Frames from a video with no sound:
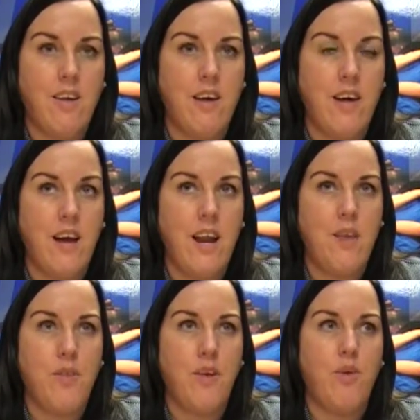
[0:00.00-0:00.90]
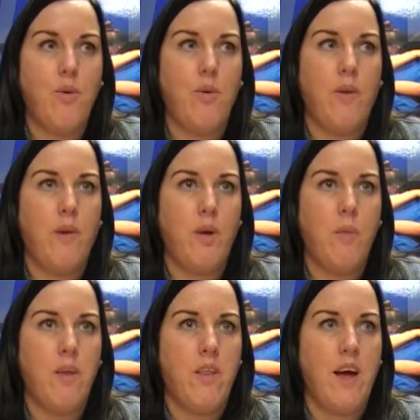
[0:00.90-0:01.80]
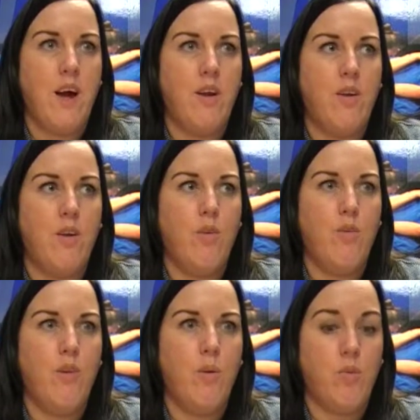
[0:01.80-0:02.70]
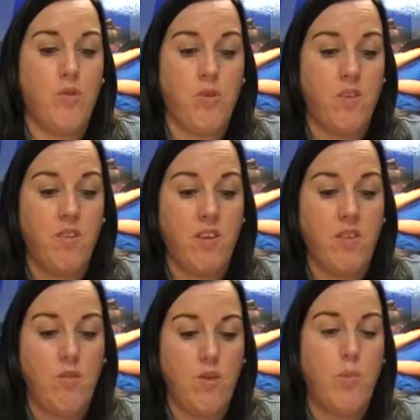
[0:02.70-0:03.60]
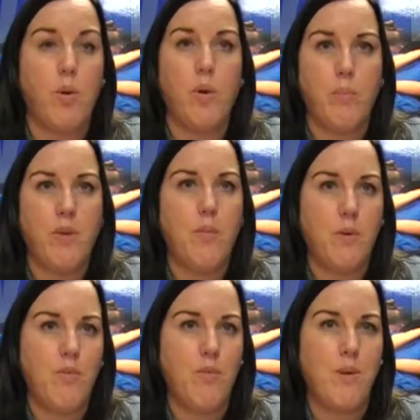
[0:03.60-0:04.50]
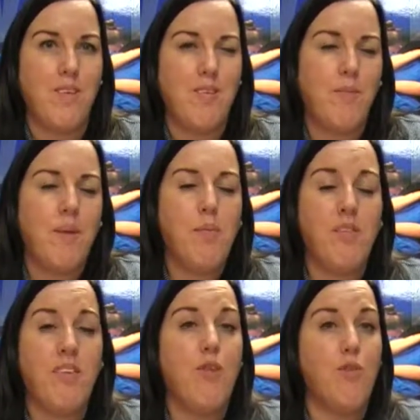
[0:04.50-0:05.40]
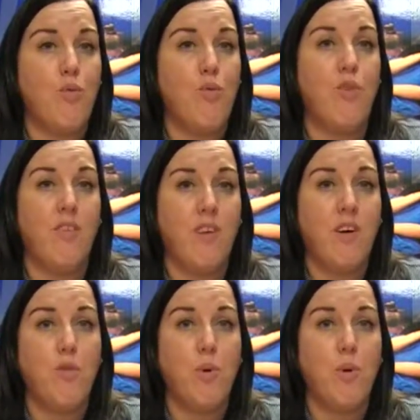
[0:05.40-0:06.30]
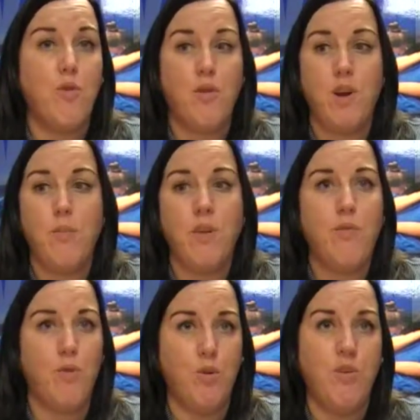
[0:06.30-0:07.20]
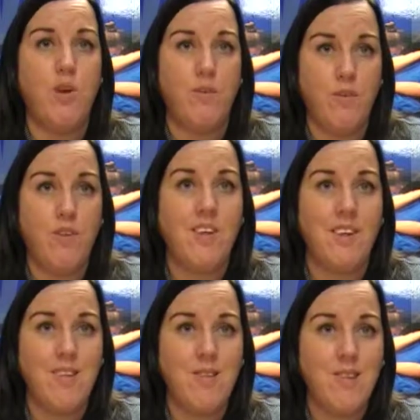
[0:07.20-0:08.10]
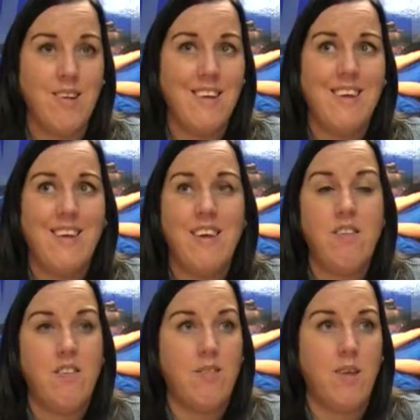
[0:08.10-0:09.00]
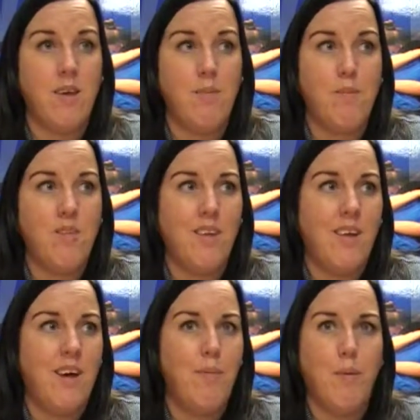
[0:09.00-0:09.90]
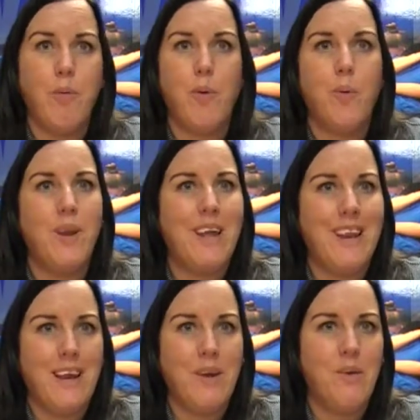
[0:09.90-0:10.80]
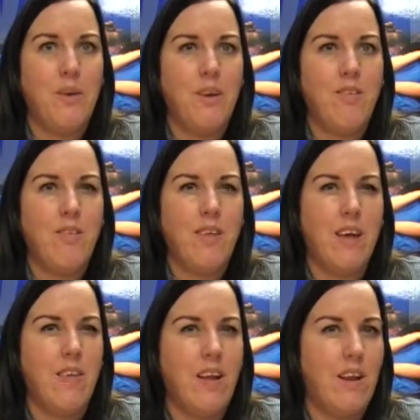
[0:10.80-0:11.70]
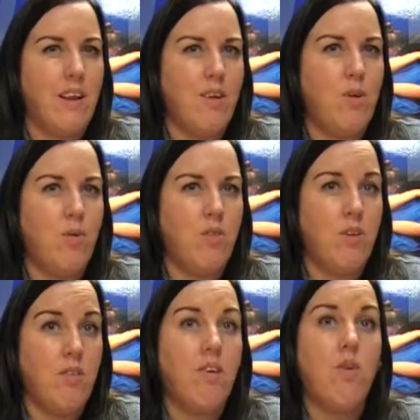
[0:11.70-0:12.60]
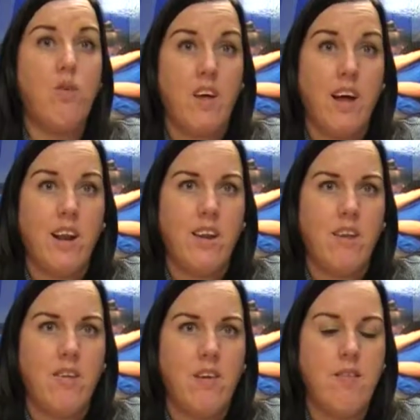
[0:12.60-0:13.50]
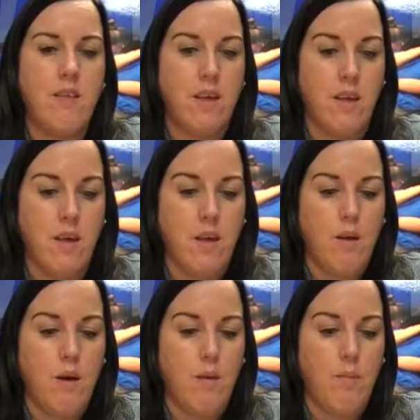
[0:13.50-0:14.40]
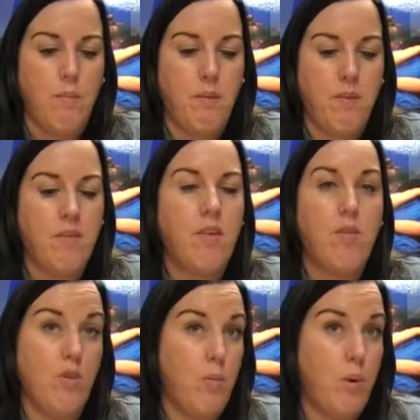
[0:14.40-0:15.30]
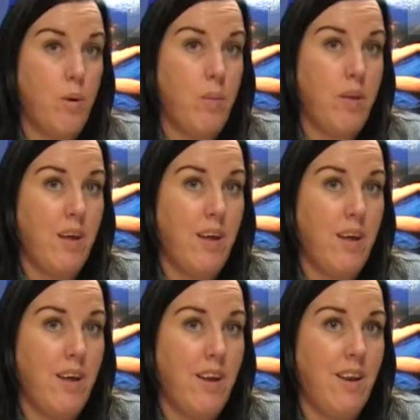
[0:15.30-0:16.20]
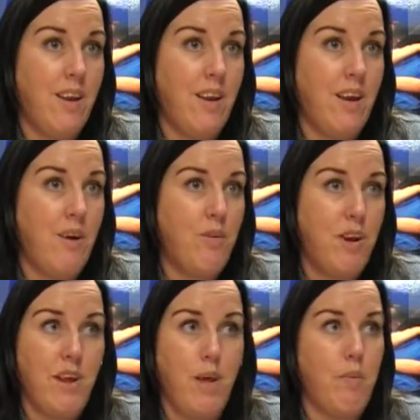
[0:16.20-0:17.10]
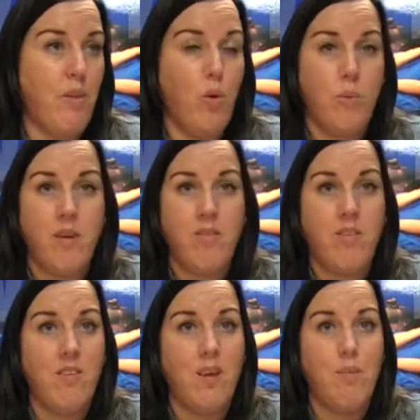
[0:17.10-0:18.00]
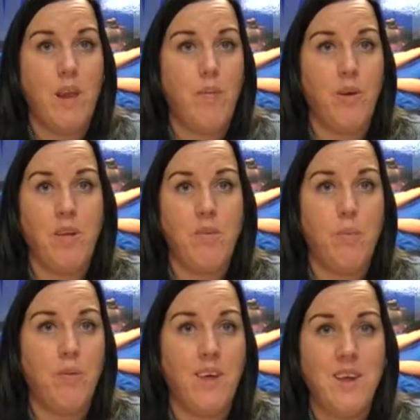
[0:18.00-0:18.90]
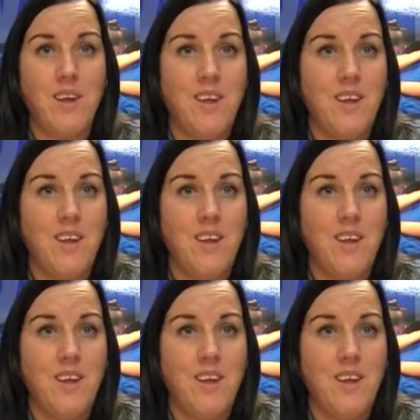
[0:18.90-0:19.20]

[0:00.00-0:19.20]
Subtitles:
Yeah, and I think, you know, a little bit of that really was because these kids knew they were going to play a bunch of minutes. Sometimes it's actually really tough when you're trying to play 14 or 15 kids in these games and people are going in and out to get that, you know, to continue that intensity. But these kids knew they were going to play. And I'll credit Emily Lopez today. I mean, Emily doesn't play